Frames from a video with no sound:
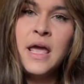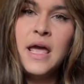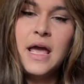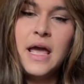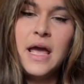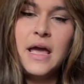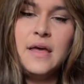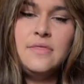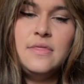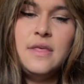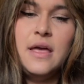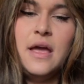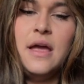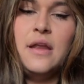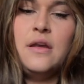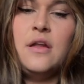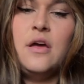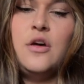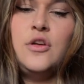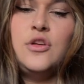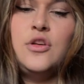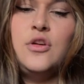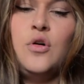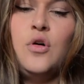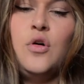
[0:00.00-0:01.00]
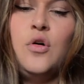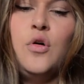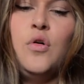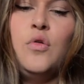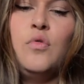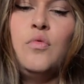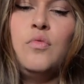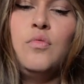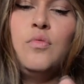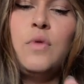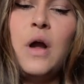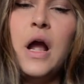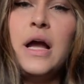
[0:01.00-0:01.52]
and then
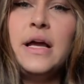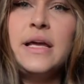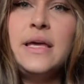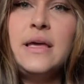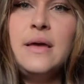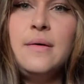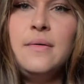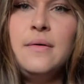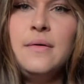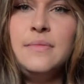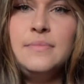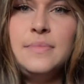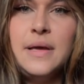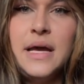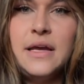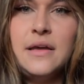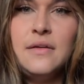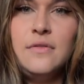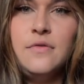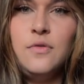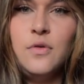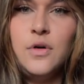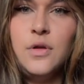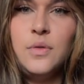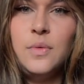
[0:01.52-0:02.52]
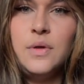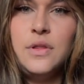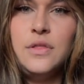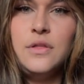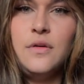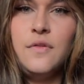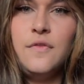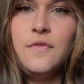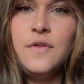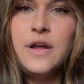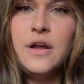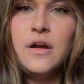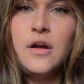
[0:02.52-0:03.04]
you'll rock it back and forth with
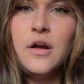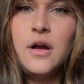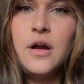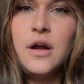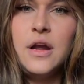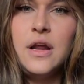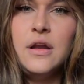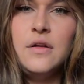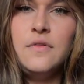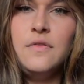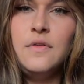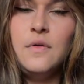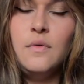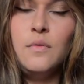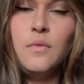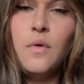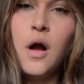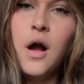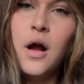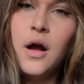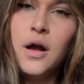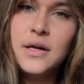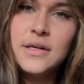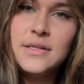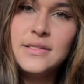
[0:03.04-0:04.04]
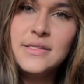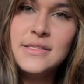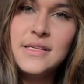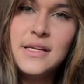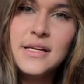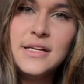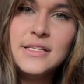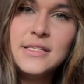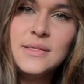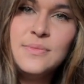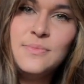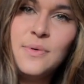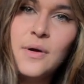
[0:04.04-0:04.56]
your finger. And if it rocks, then
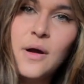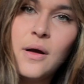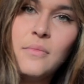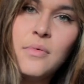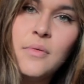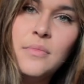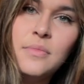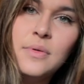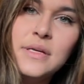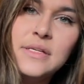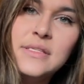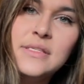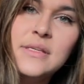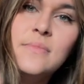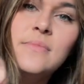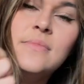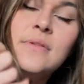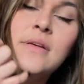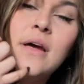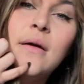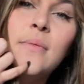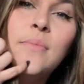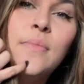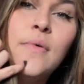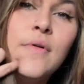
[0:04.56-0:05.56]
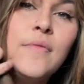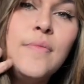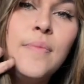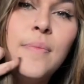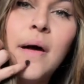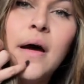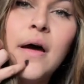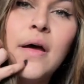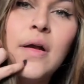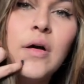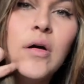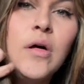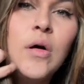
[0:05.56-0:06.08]
it's probably some type of
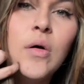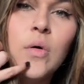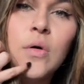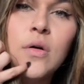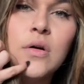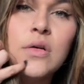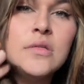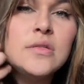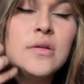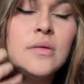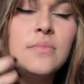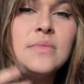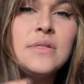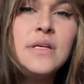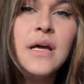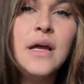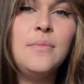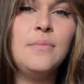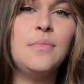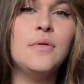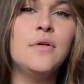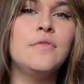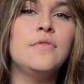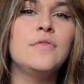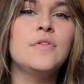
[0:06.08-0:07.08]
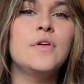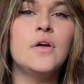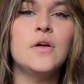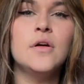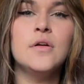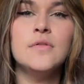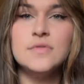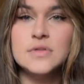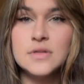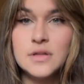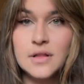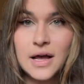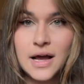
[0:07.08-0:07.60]
bottle or some type of
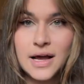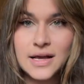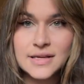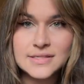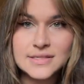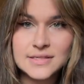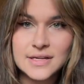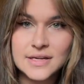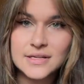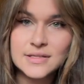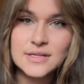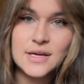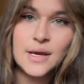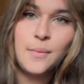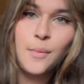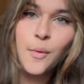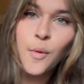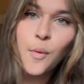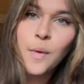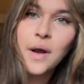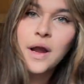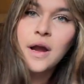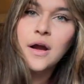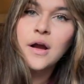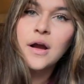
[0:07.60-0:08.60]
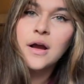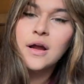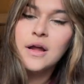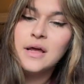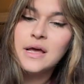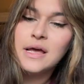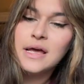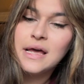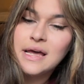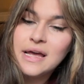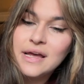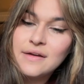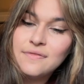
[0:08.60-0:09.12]
curved glass like tableware.
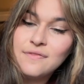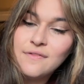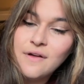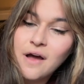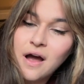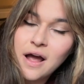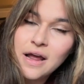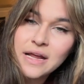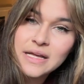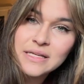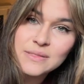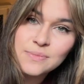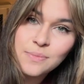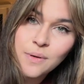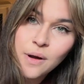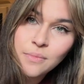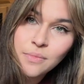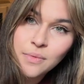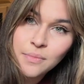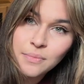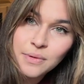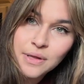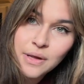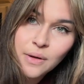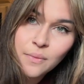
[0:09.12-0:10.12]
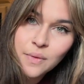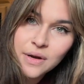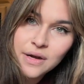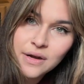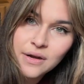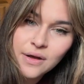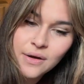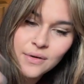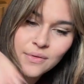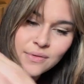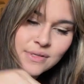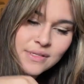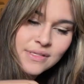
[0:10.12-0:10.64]
If not, it's probably a
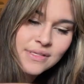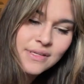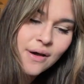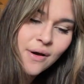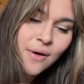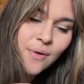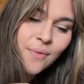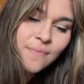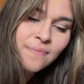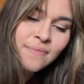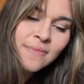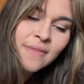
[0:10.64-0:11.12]
window. So,